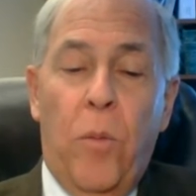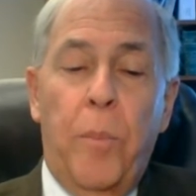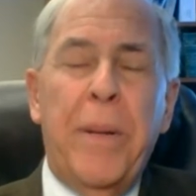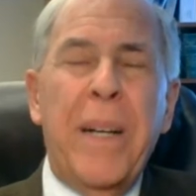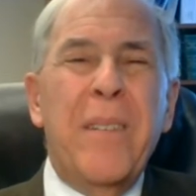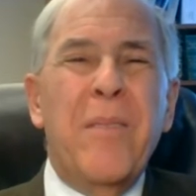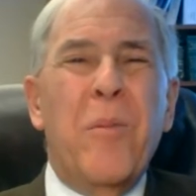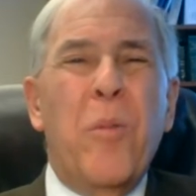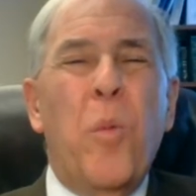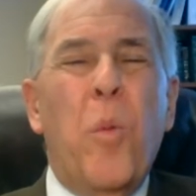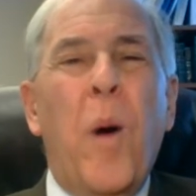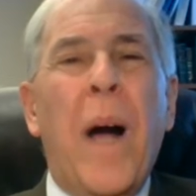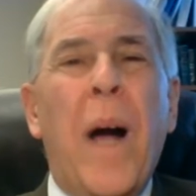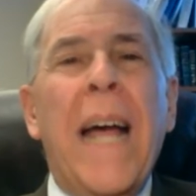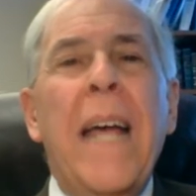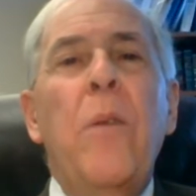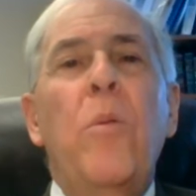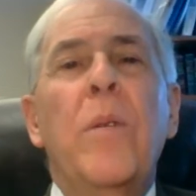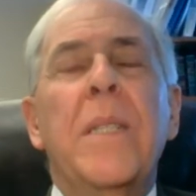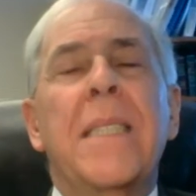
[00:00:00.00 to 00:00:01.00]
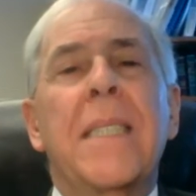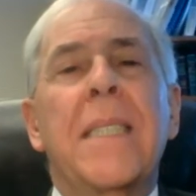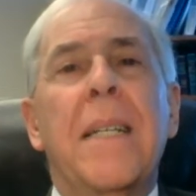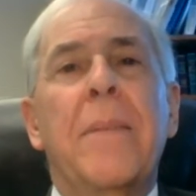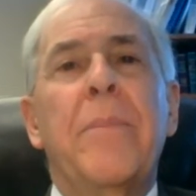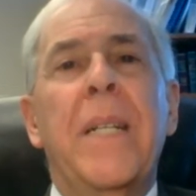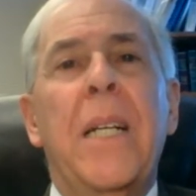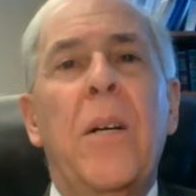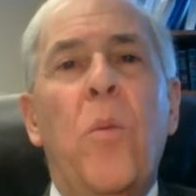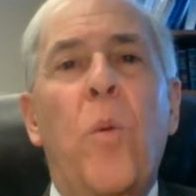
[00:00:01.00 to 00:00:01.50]
But why would
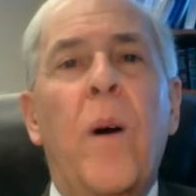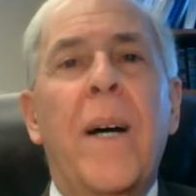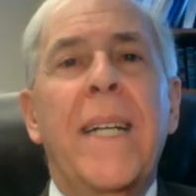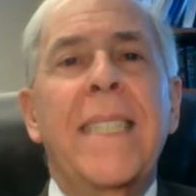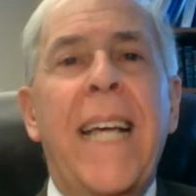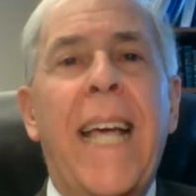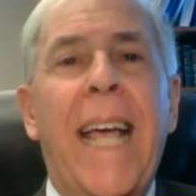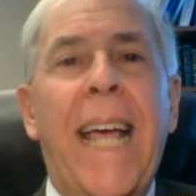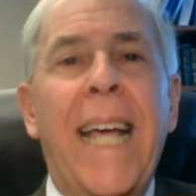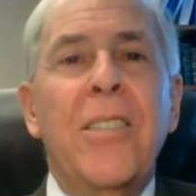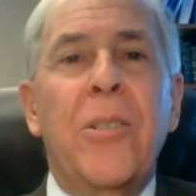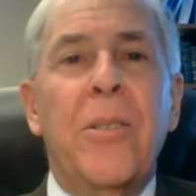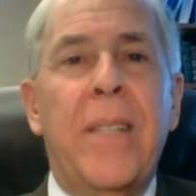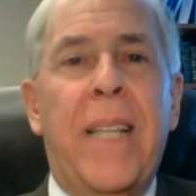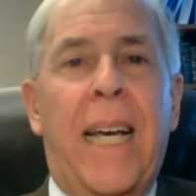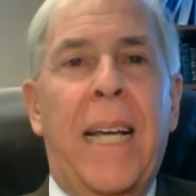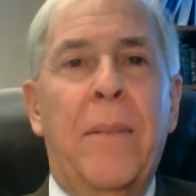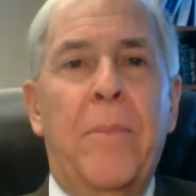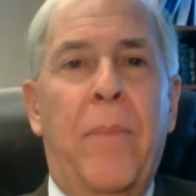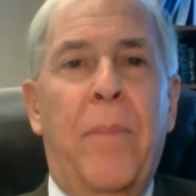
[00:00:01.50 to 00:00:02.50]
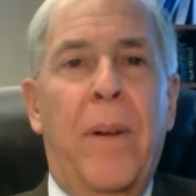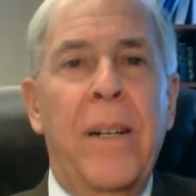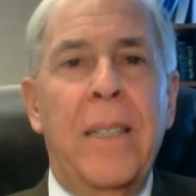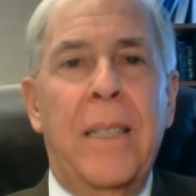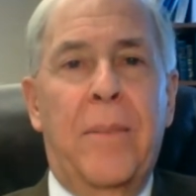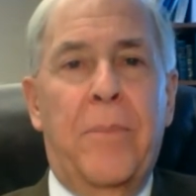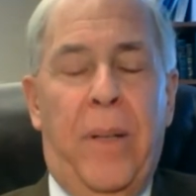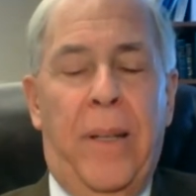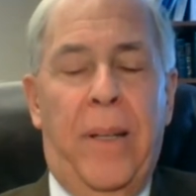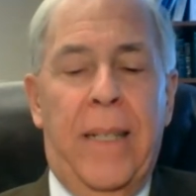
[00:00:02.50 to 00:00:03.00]
somebody want to enter that
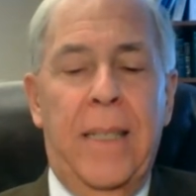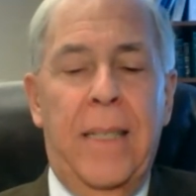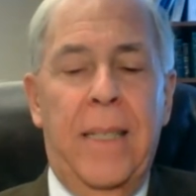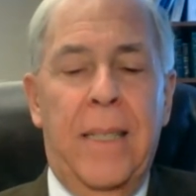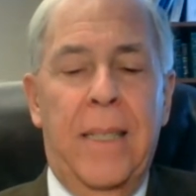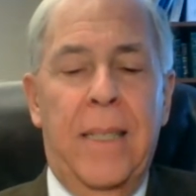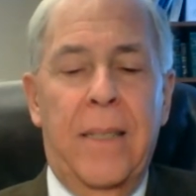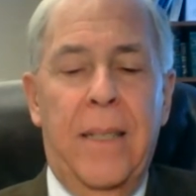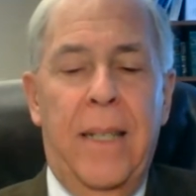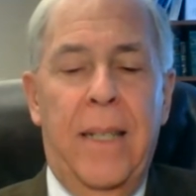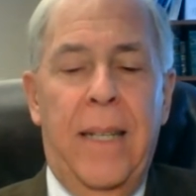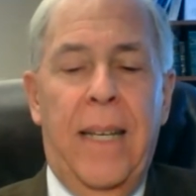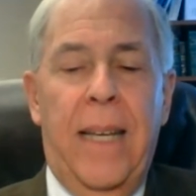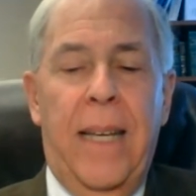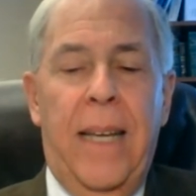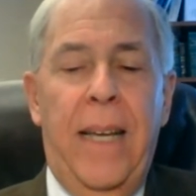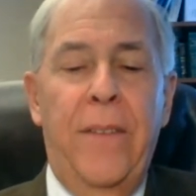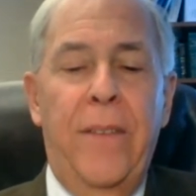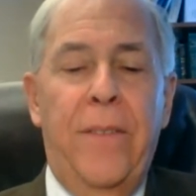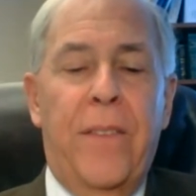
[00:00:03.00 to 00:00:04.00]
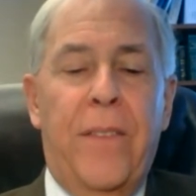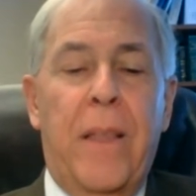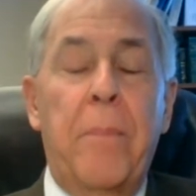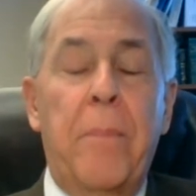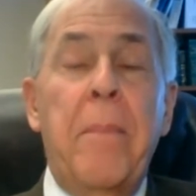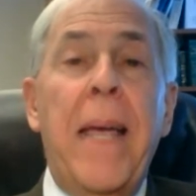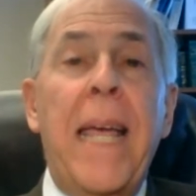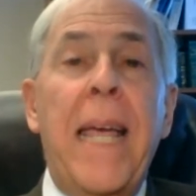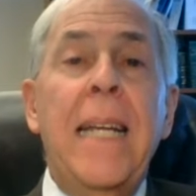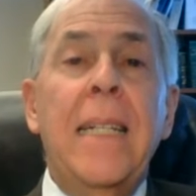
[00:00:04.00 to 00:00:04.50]
marketplace if the
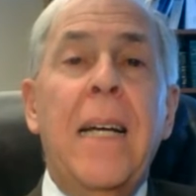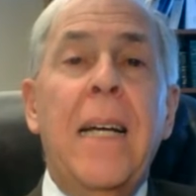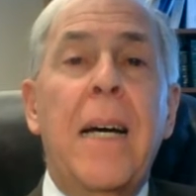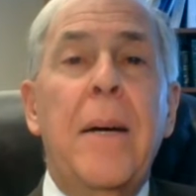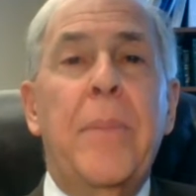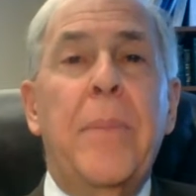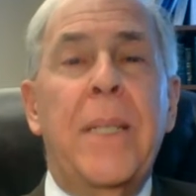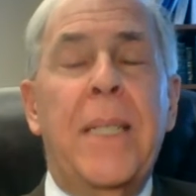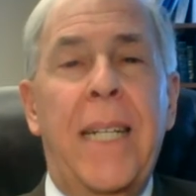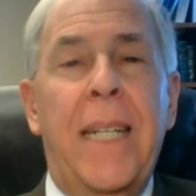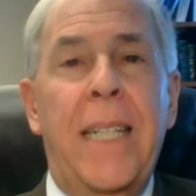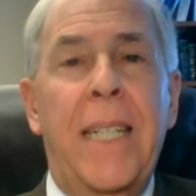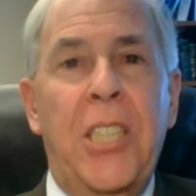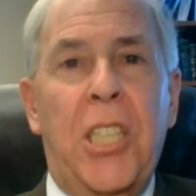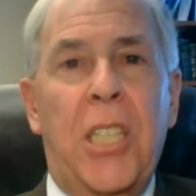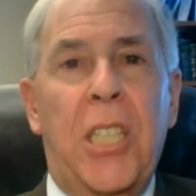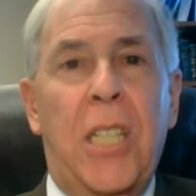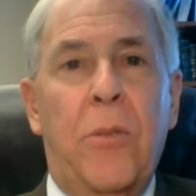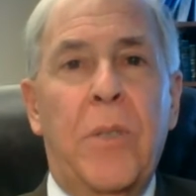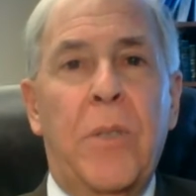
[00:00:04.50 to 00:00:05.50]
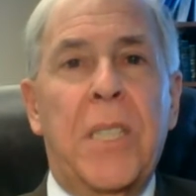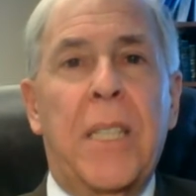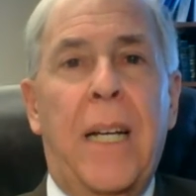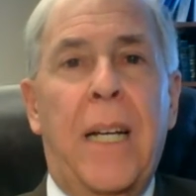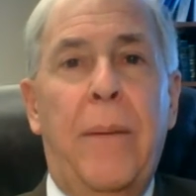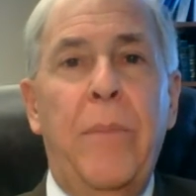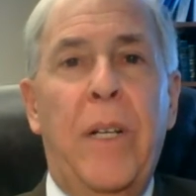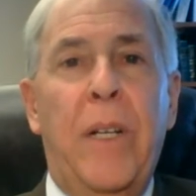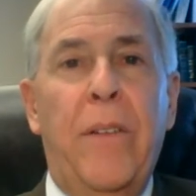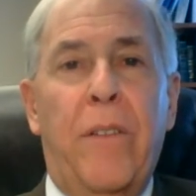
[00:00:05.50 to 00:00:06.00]
main competition was
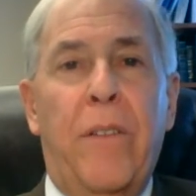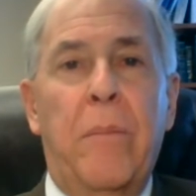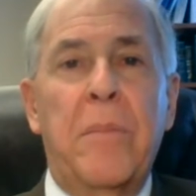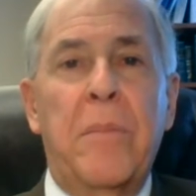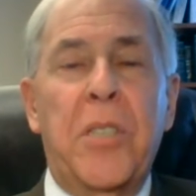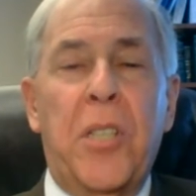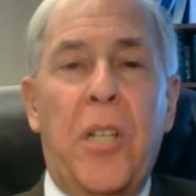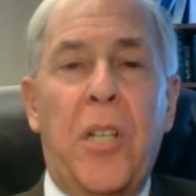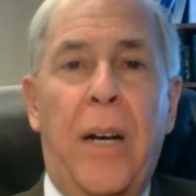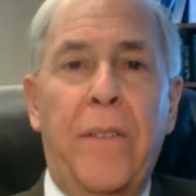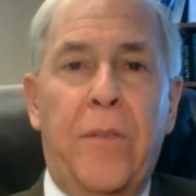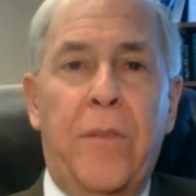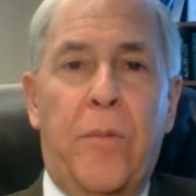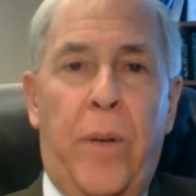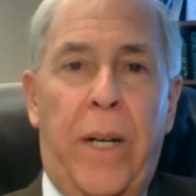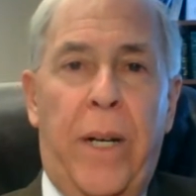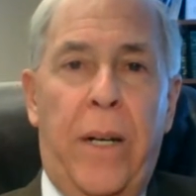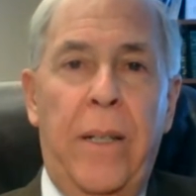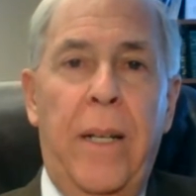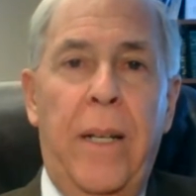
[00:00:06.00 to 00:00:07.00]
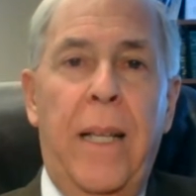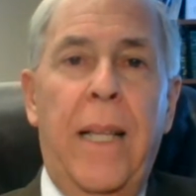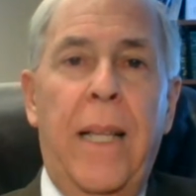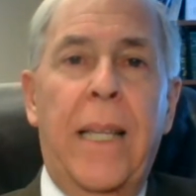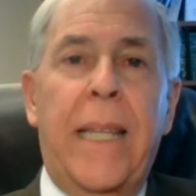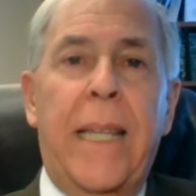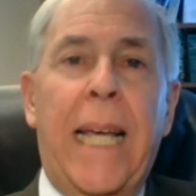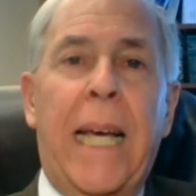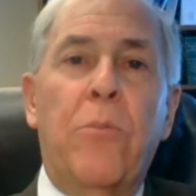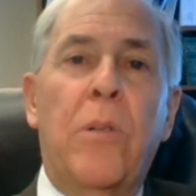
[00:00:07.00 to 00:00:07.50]
coming from software
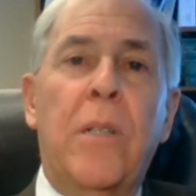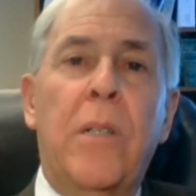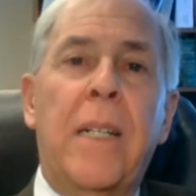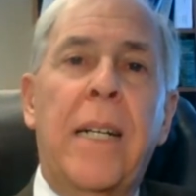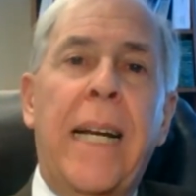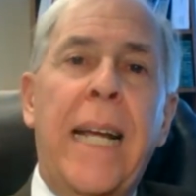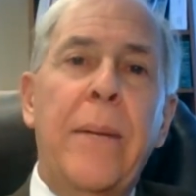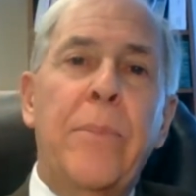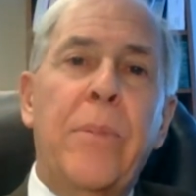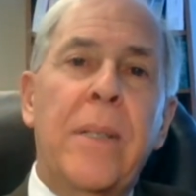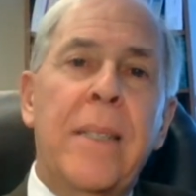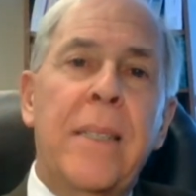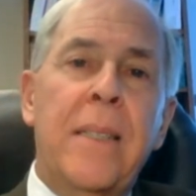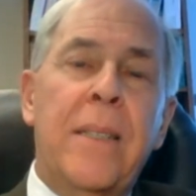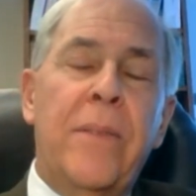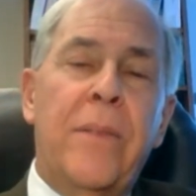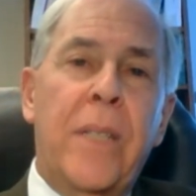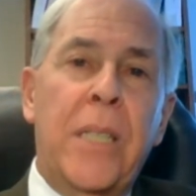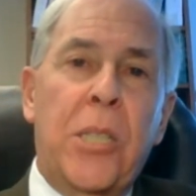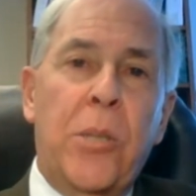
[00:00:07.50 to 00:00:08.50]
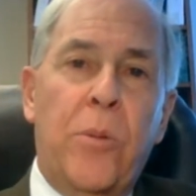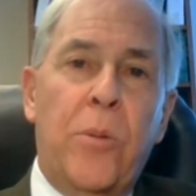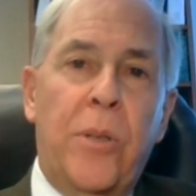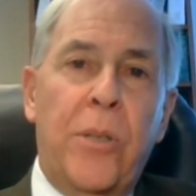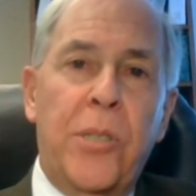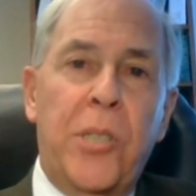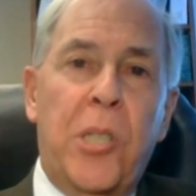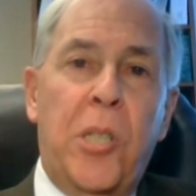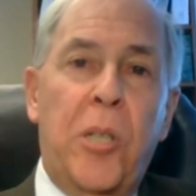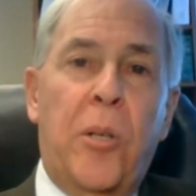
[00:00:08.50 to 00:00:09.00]
that would enable
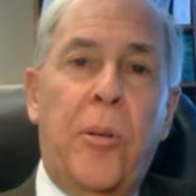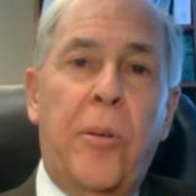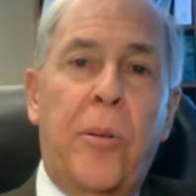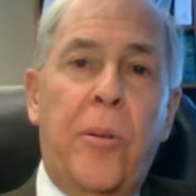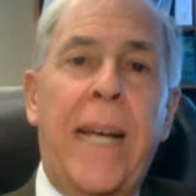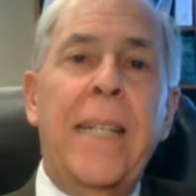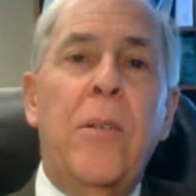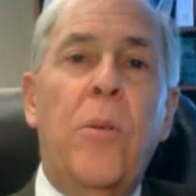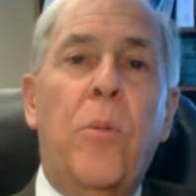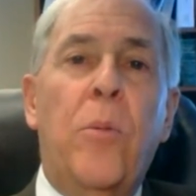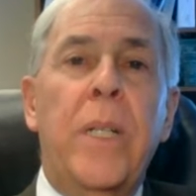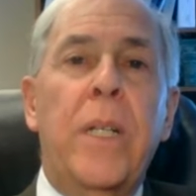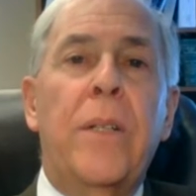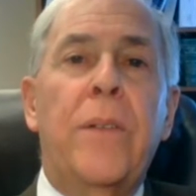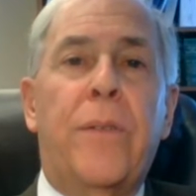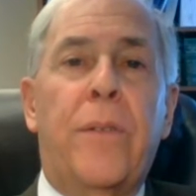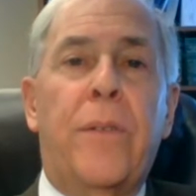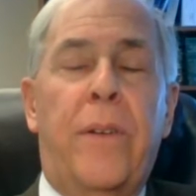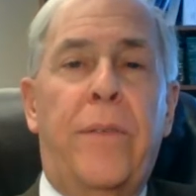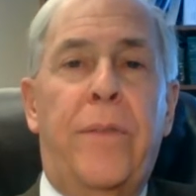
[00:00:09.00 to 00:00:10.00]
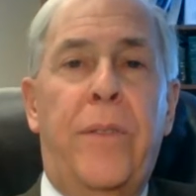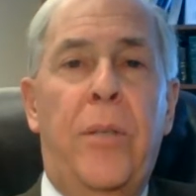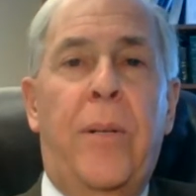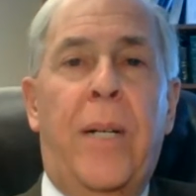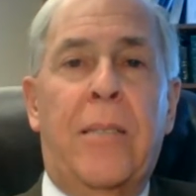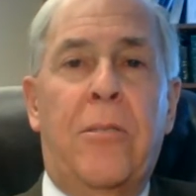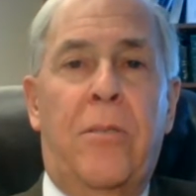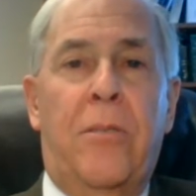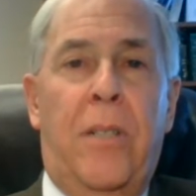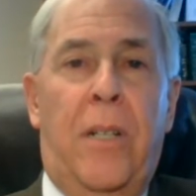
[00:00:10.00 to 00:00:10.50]
individuals to create a will for a few
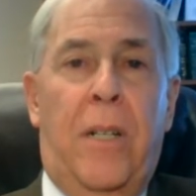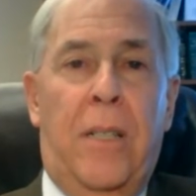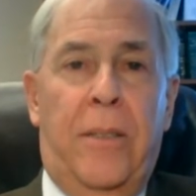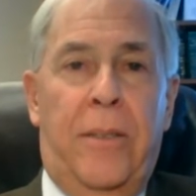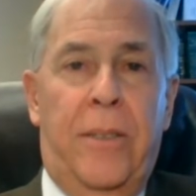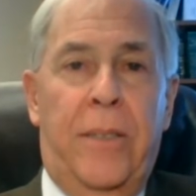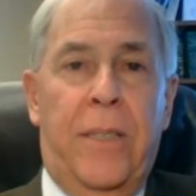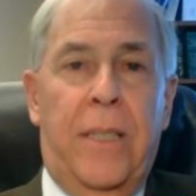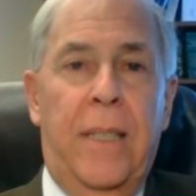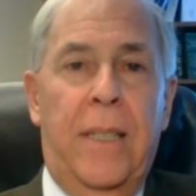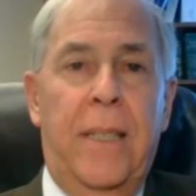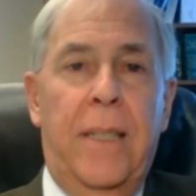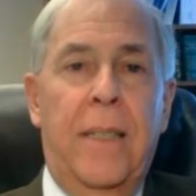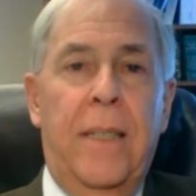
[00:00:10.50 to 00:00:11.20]
$100s